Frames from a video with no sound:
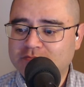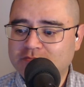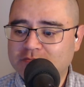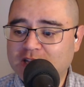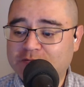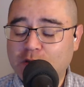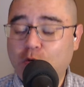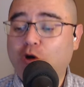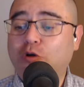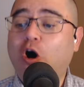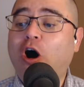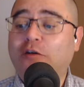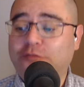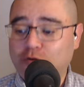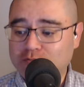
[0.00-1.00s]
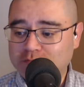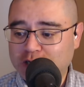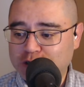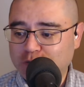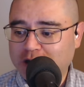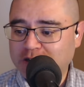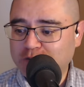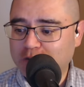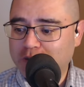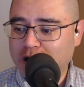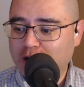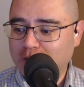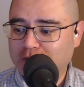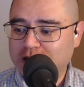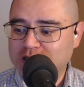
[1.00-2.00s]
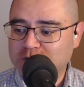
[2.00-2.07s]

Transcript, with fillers: if they won't offer a direct if they won't, if they